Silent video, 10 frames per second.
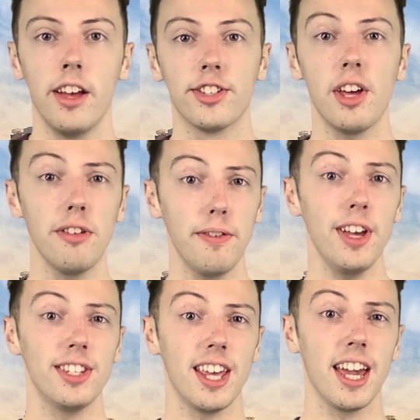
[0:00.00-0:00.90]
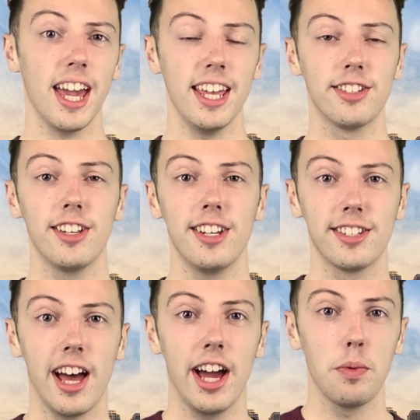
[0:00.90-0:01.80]
So the first thing is to
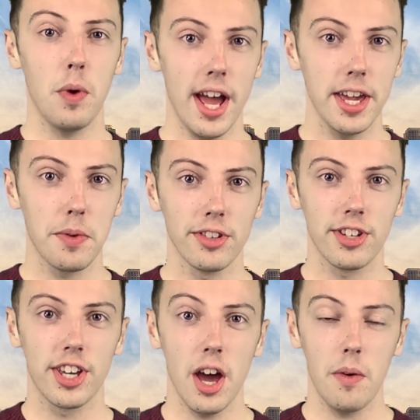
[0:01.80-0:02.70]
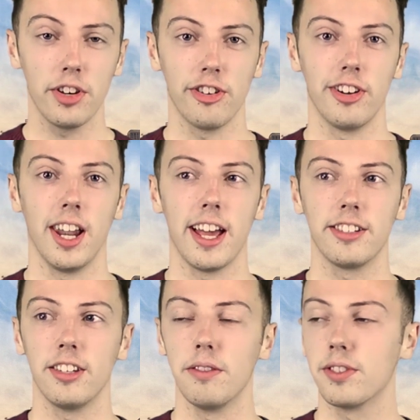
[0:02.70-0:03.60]
decide where you want to go on your
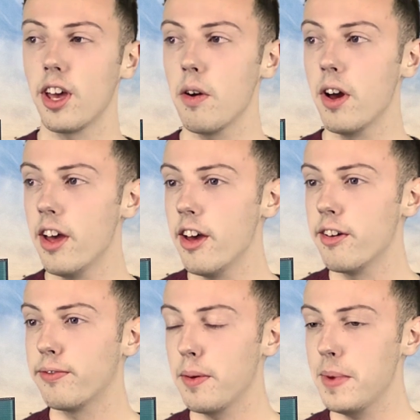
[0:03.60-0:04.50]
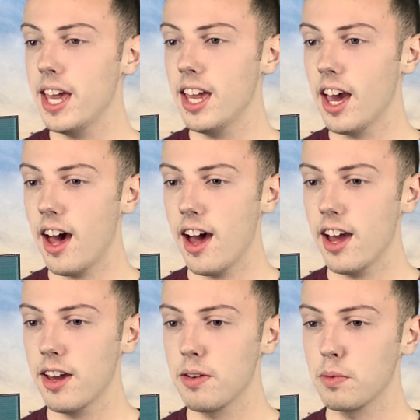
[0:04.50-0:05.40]
elective. So for me,
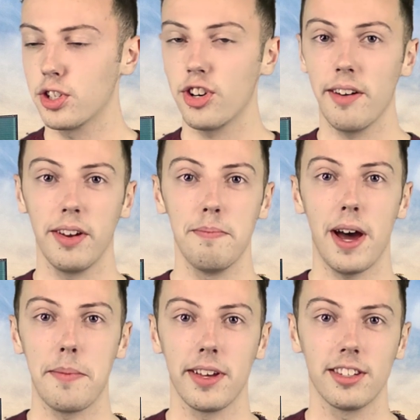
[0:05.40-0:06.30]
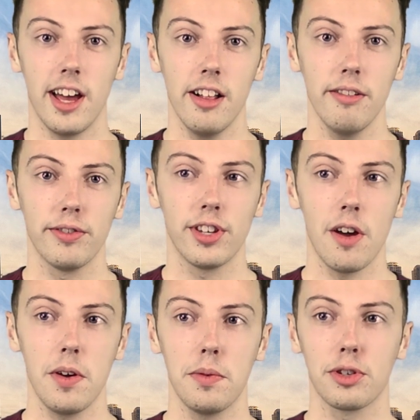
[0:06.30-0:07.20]
I was travelling by myself,
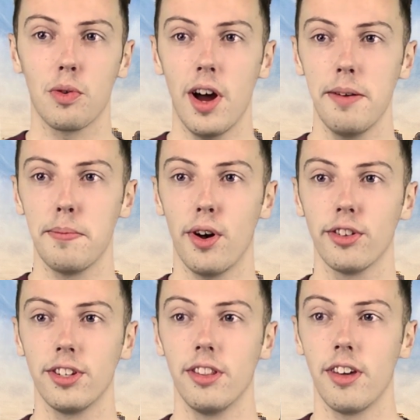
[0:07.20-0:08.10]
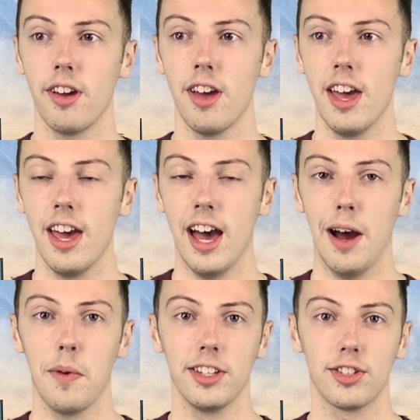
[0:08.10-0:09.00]
so it was quite important that I
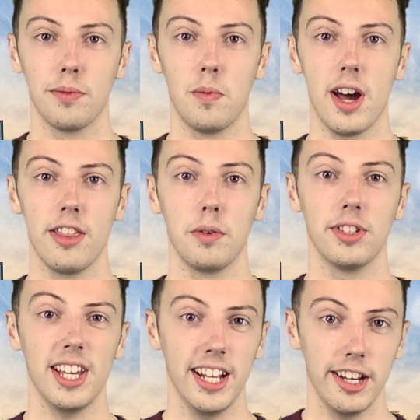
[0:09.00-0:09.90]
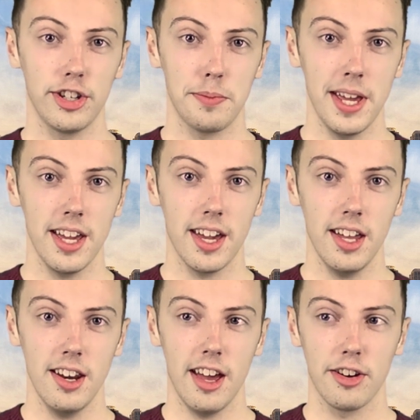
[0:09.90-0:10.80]
went somewhere that was English
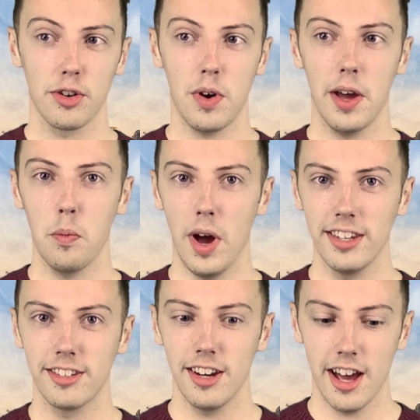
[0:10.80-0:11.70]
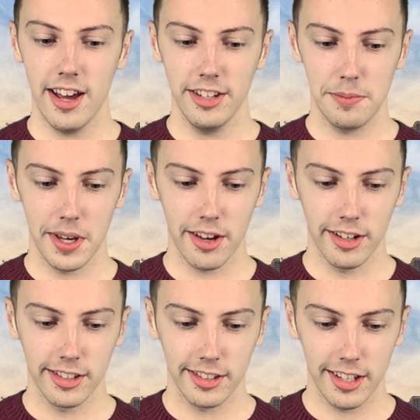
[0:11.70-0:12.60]
speaking and quite westernised
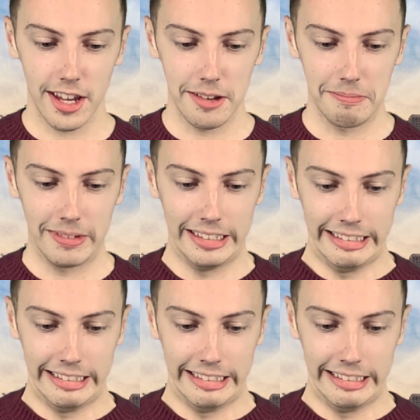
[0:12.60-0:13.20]
because, well,